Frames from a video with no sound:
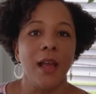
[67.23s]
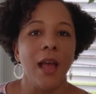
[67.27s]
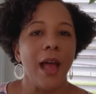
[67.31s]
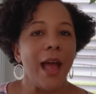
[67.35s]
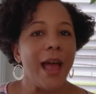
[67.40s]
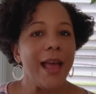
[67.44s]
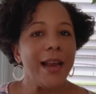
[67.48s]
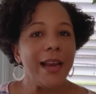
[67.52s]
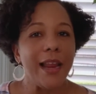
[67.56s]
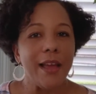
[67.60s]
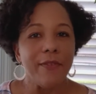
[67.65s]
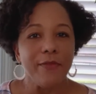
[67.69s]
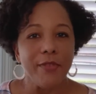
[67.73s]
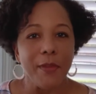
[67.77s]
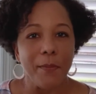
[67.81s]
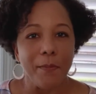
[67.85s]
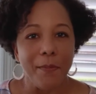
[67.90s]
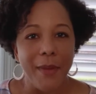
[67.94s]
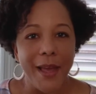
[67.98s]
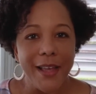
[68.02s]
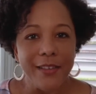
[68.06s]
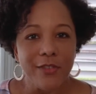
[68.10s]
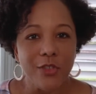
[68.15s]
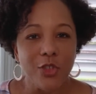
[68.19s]
I left the
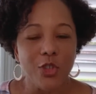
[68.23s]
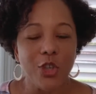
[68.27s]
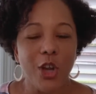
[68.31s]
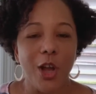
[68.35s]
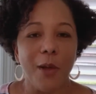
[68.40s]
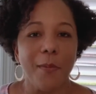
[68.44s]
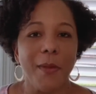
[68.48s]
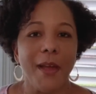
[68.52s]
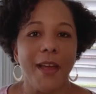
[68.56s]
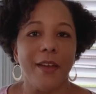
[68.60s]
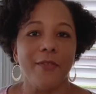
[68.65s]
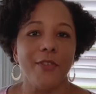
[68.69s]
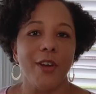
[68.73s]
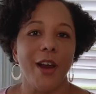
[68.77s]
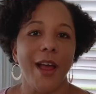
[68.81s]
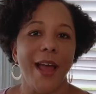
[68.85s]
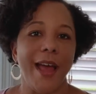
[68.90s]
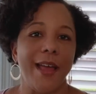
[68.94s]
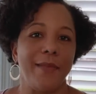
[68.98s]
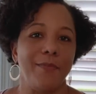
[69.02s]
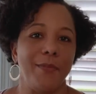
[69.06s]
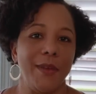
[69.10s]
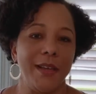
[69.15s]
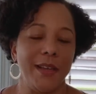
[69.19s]
best job I ever
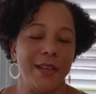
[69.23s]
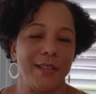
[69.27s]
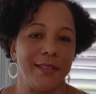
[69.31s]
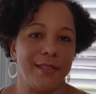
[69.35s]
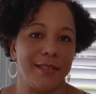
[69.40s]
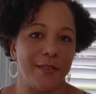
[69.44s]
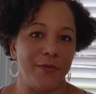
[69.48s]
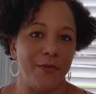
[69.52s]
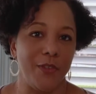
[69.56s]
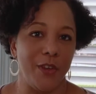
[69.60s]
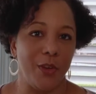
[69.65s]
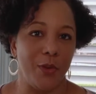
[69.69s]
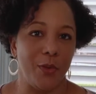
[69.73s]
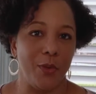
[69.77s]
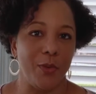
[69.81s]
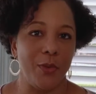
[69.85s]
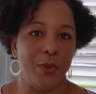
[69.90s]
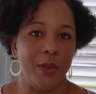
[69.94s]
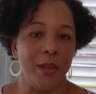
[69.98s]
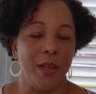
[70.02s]
had because of you.